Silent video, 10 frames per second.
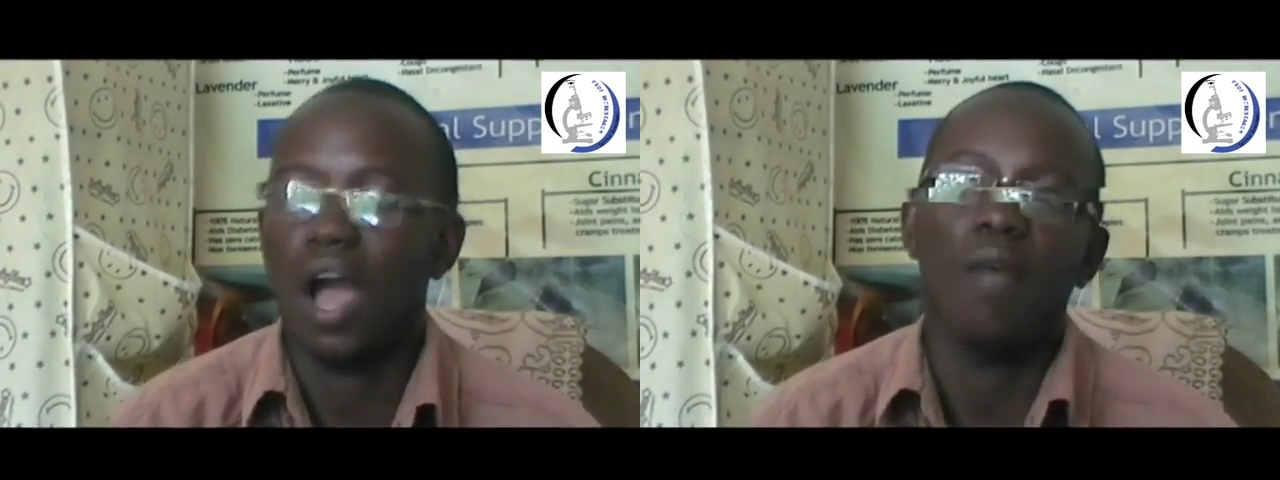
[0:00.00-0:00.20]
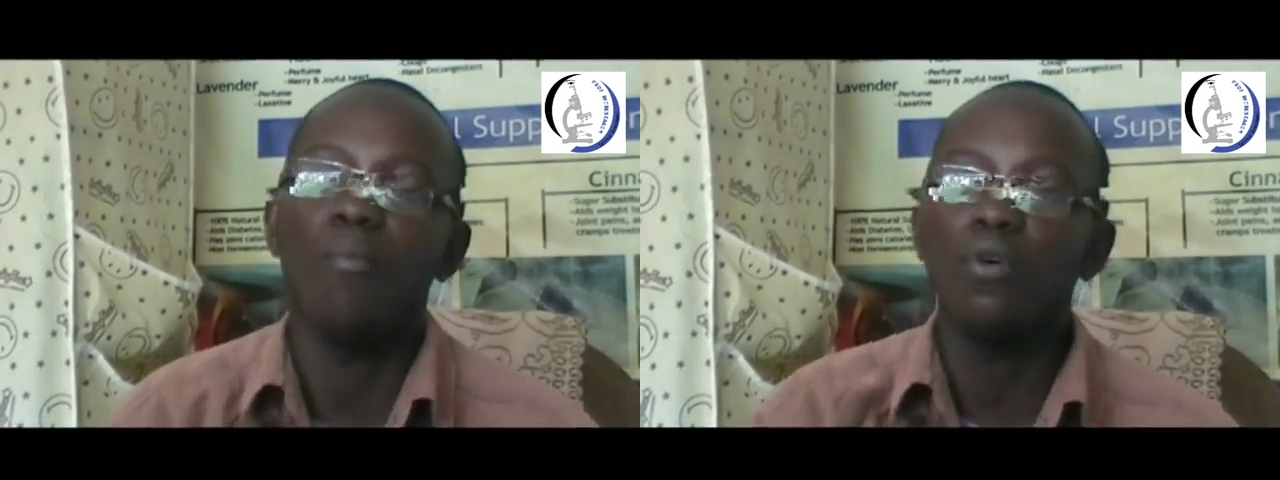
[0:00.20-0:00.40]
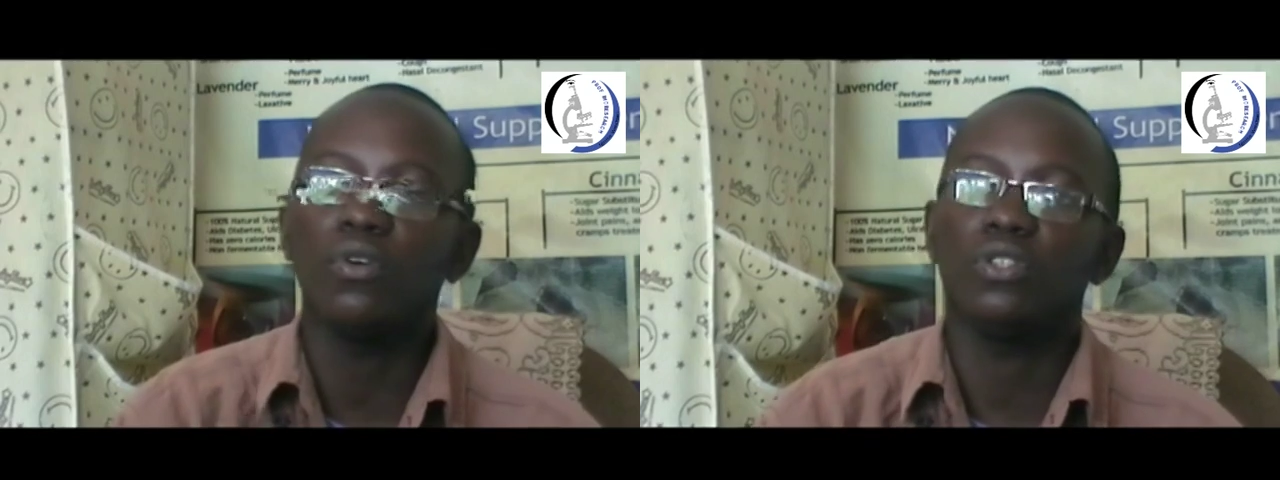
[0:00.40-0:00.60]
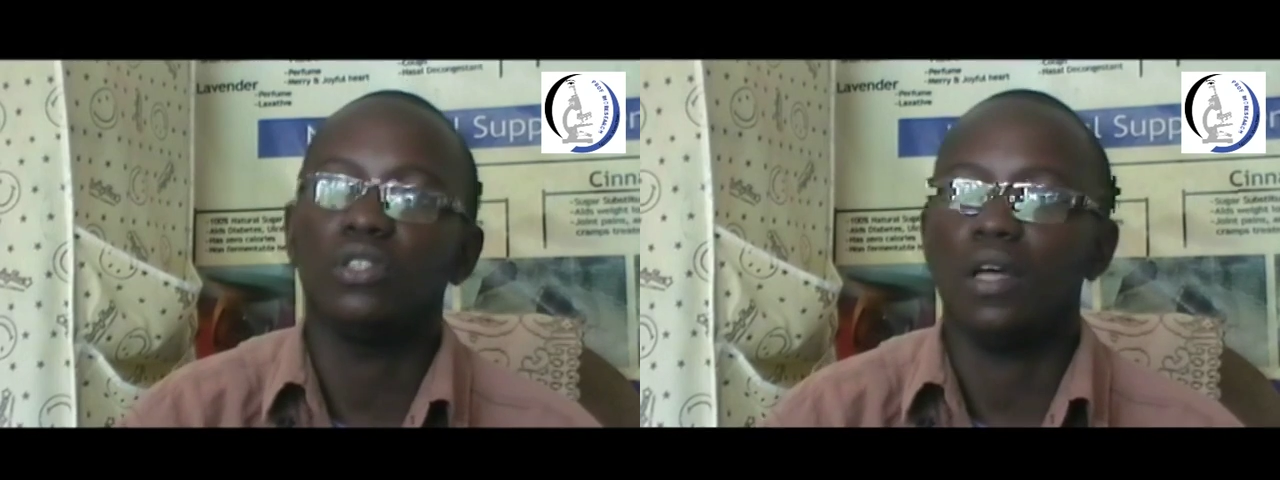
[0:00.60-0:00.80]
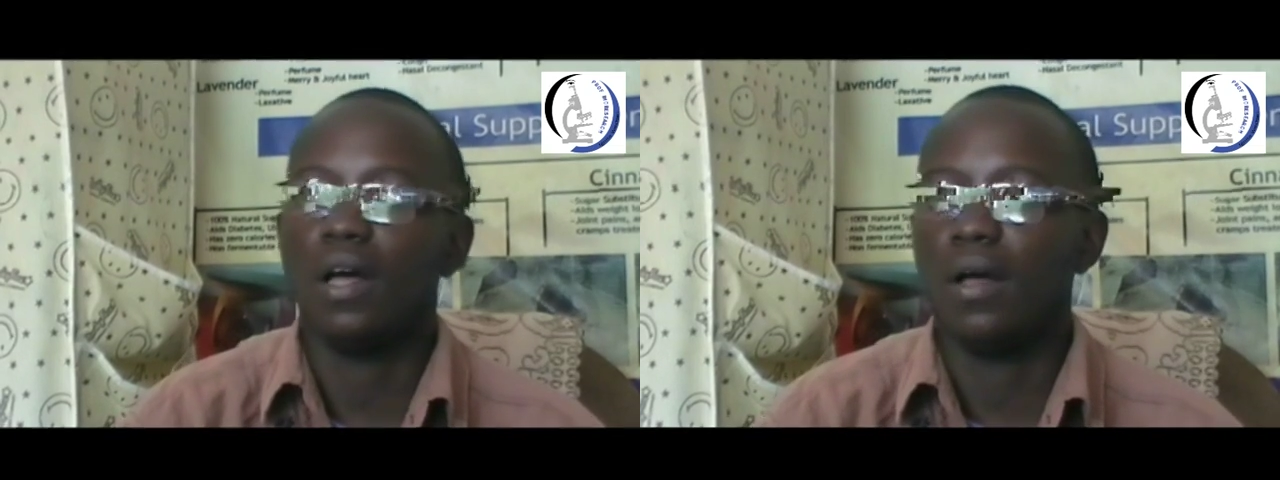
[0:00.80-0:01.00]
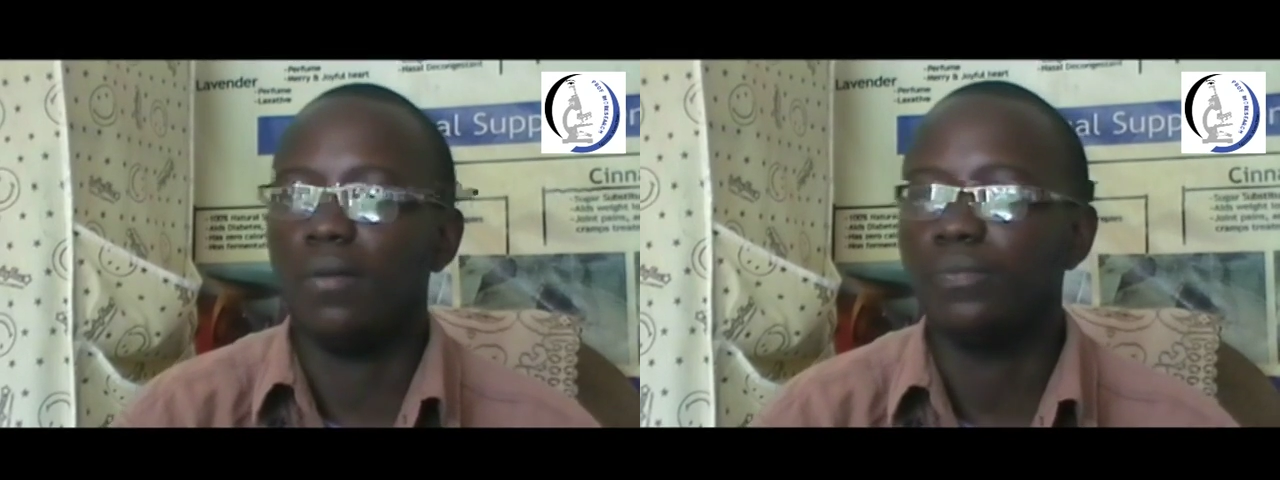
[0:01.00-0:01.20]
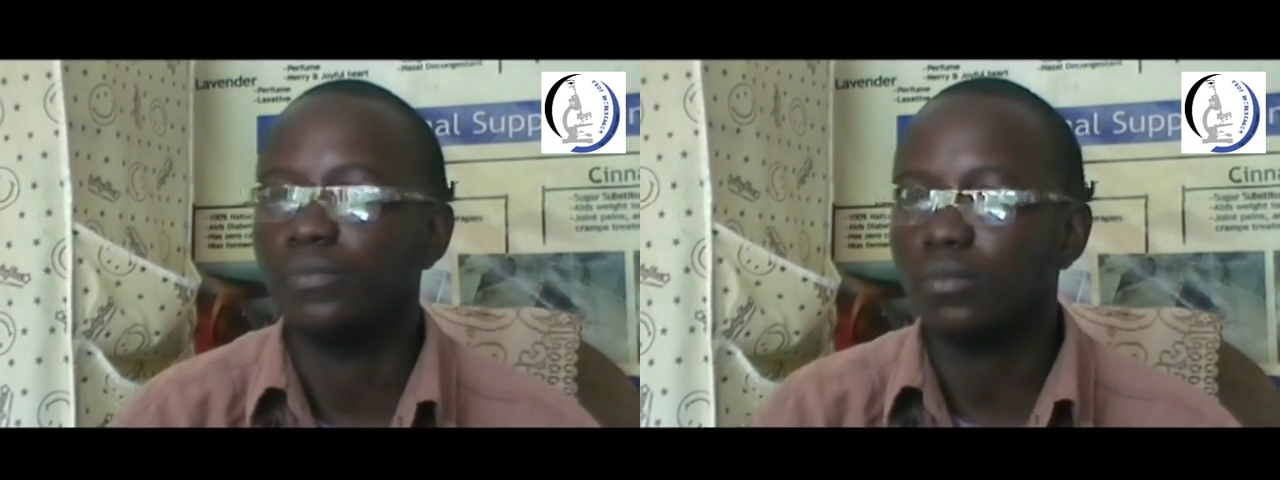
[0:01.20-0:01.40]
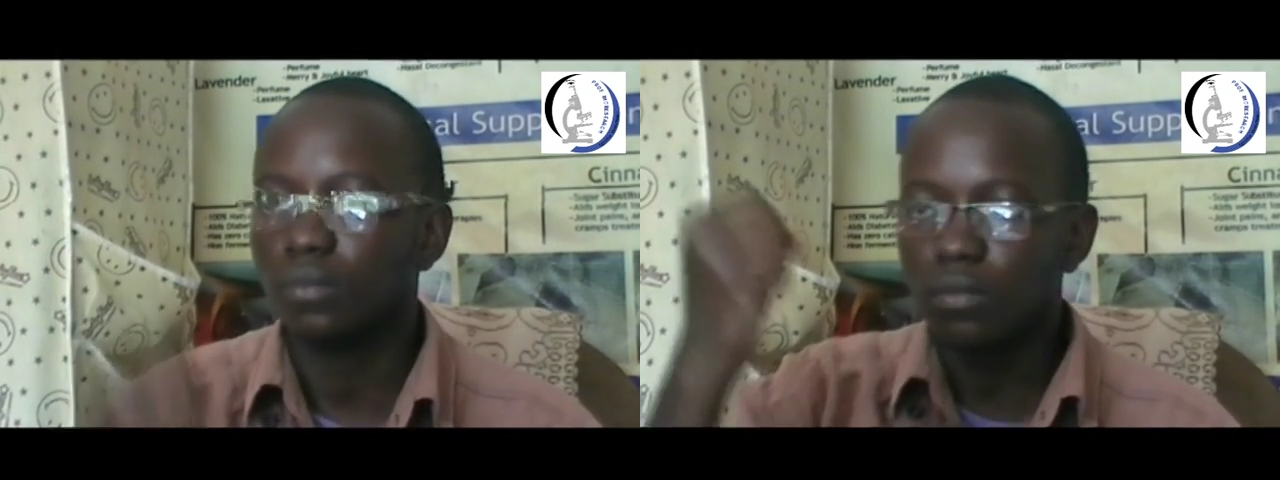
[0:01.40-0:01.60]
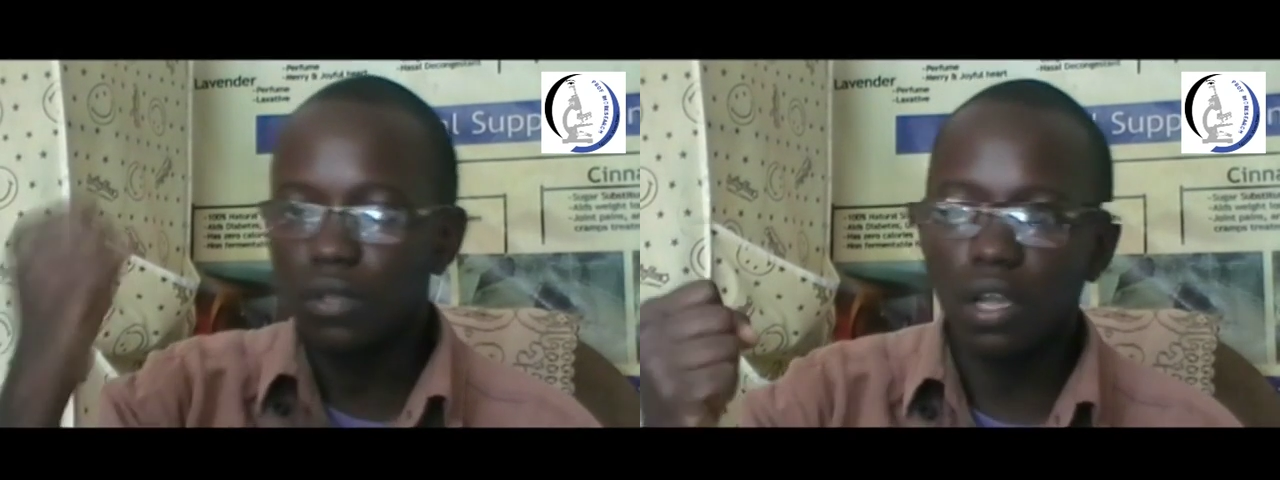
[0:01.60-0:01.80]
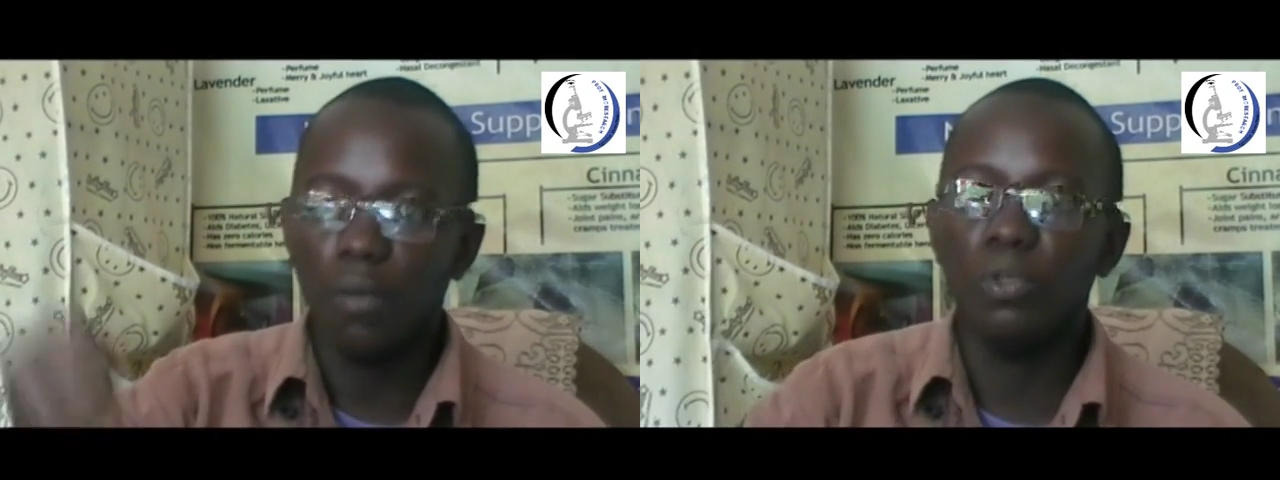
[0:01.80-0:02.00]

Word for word: I borrowed uh, a